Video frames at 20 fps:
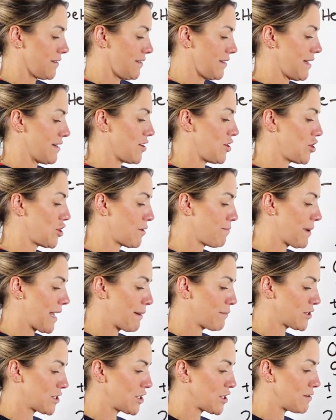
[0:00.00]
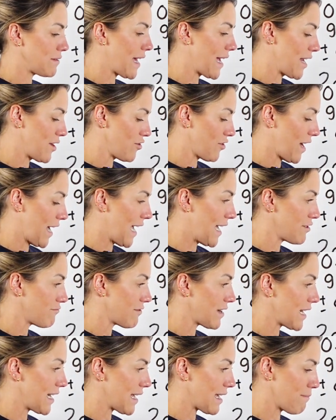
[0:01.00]
Now, you should be able to do that in your head,
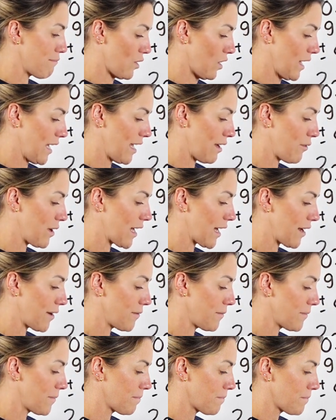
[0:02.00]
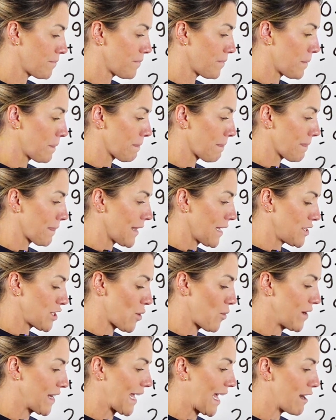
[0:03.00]
really, but here we go.
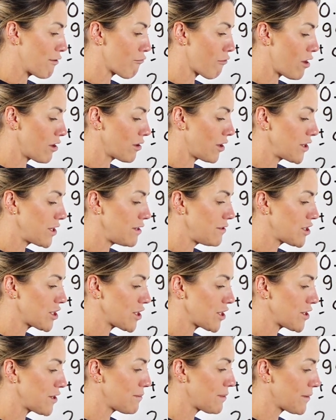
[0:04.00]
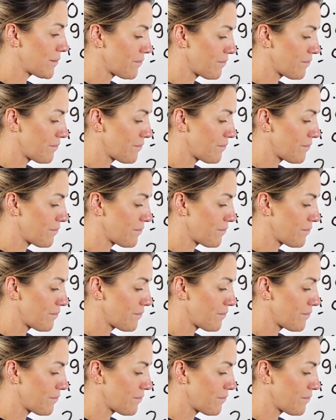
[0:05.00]
Don't want to get it wrong on YouTube.